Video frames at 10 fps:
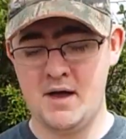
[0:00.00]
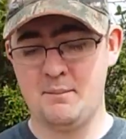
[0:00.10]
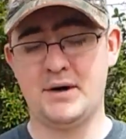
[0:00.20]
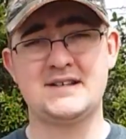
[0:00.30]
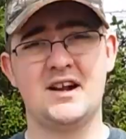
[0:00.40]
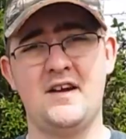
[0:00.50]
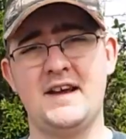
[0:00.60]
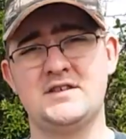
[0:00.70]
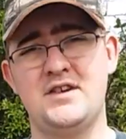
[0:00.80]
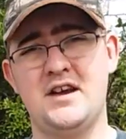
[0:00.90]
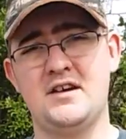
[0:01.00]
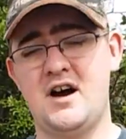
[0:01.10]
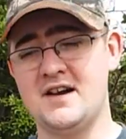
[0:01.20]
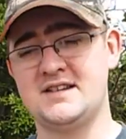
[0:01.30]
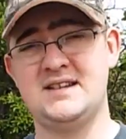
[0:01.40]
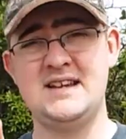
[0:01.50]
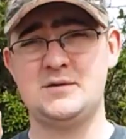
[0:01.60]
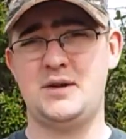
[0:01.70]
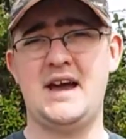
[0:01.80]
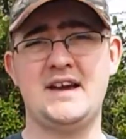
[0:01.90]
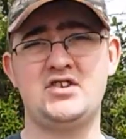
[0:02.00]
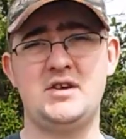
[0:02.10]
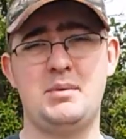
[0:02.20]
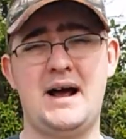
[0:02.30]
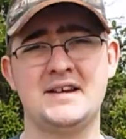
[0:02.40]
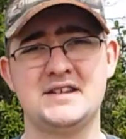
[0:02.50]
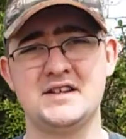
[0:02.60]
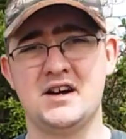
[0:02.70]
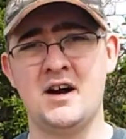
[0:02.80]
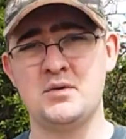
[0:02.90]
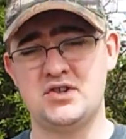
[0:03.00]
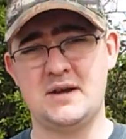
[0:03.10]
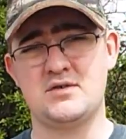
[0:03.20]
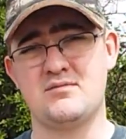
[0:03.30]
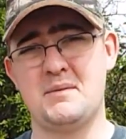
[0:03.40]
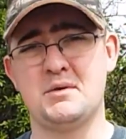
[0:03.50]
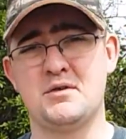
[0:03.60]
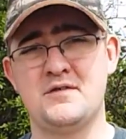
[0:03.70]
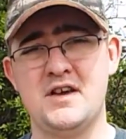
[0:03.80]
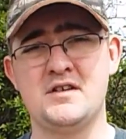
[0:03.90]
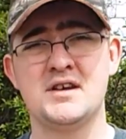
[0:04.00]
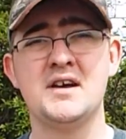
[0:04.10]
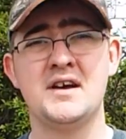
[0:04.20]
But until our next video, guys, these were the ASG Blasters. I was James from Replica Reviews.